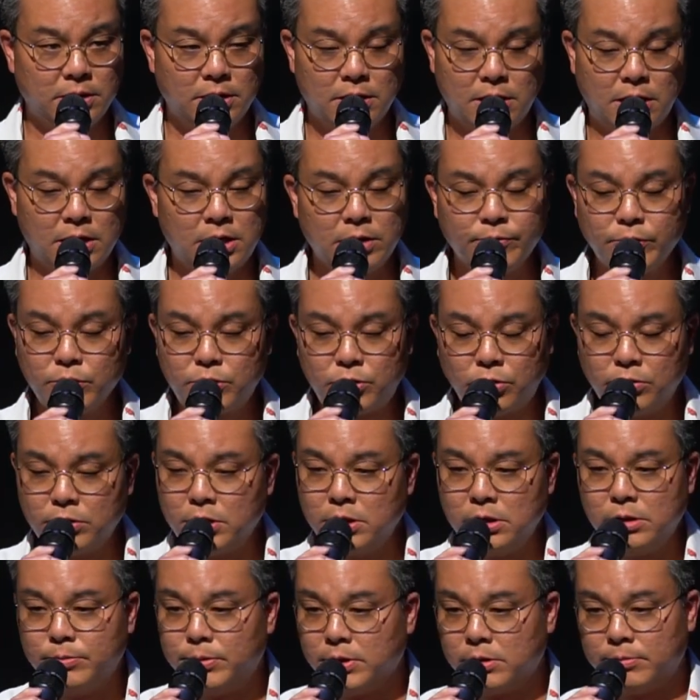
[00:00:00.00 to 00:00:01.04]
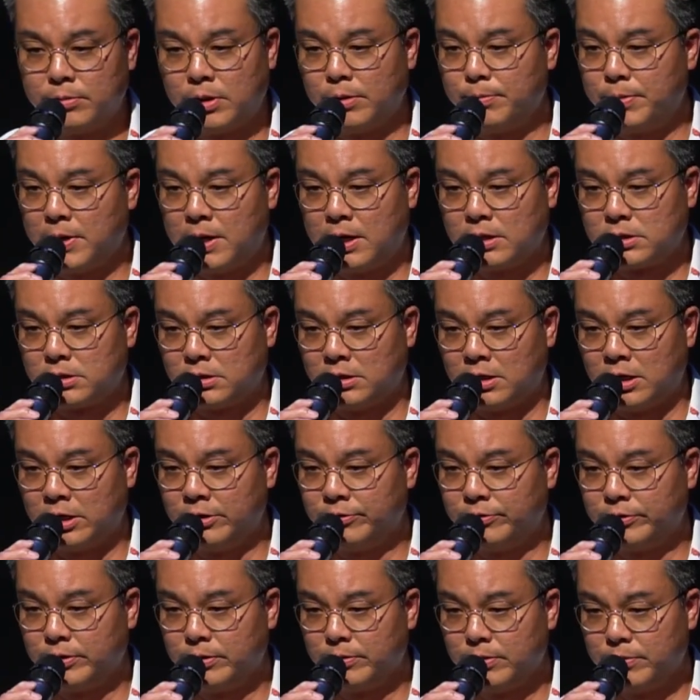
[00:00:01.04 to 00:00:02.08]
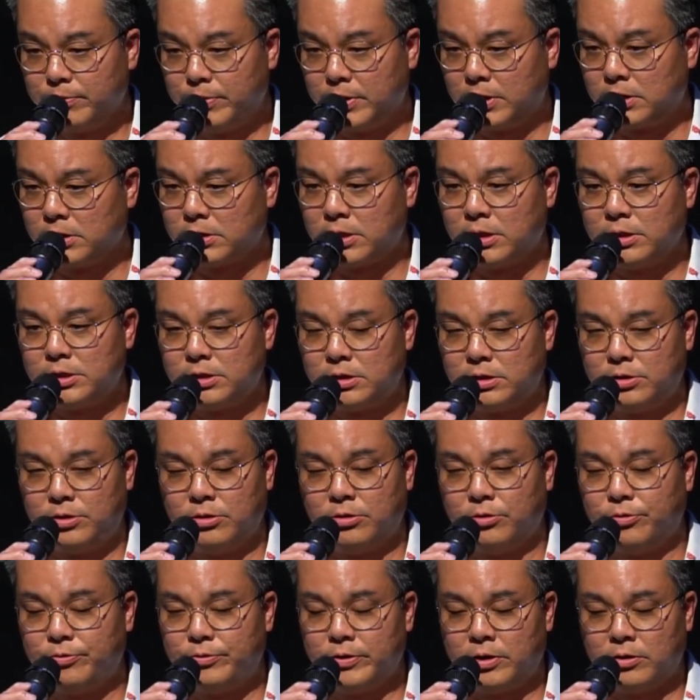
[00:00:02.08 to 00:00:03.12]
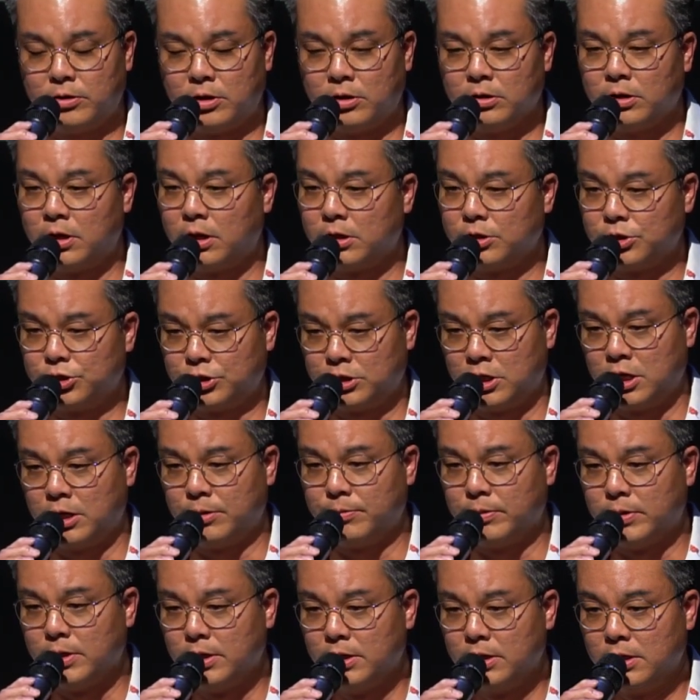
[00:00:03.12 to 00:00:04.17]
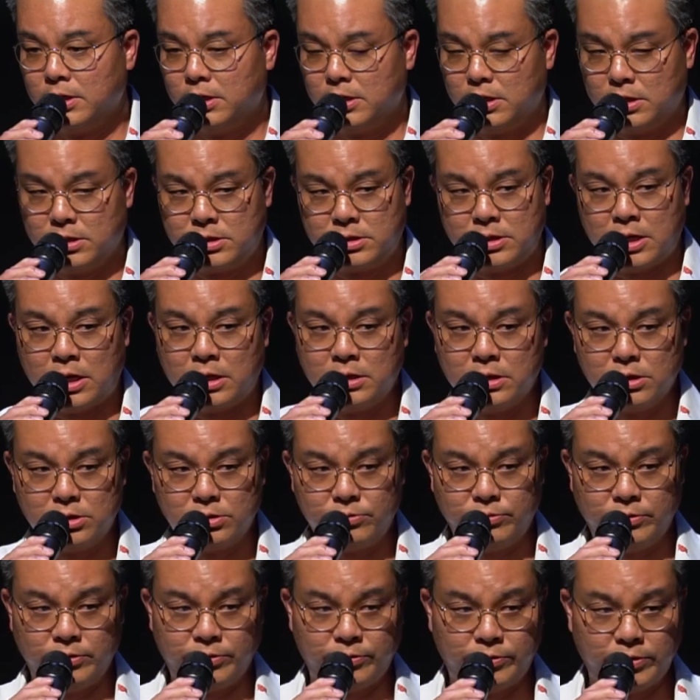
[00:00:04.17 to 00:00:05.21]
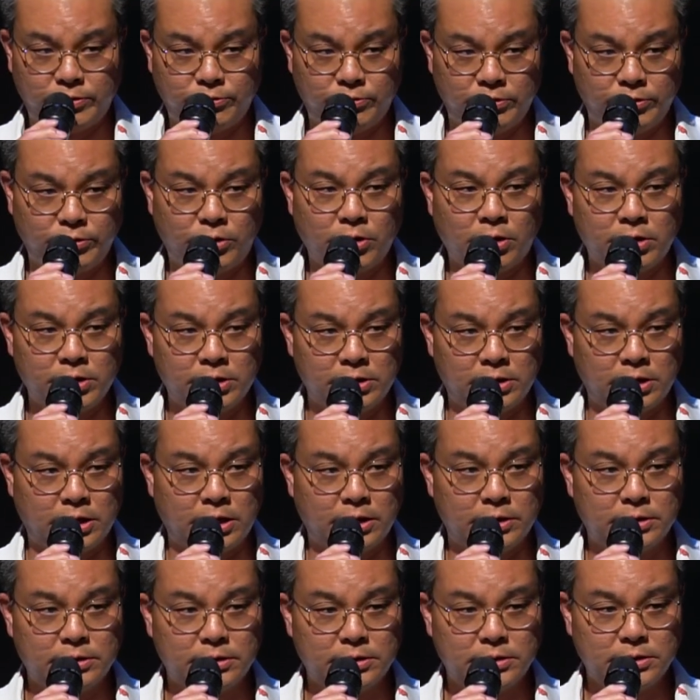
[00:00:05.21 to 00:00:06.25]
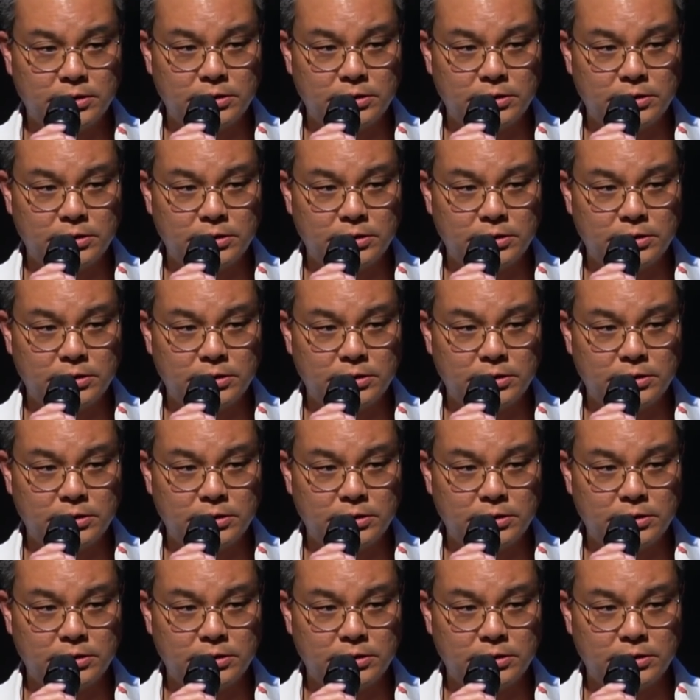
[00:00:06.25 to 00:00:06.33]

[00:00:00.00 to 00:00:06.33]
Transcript: I never told anybody about my past life because I still felt a lot of shame and sadness regarding that.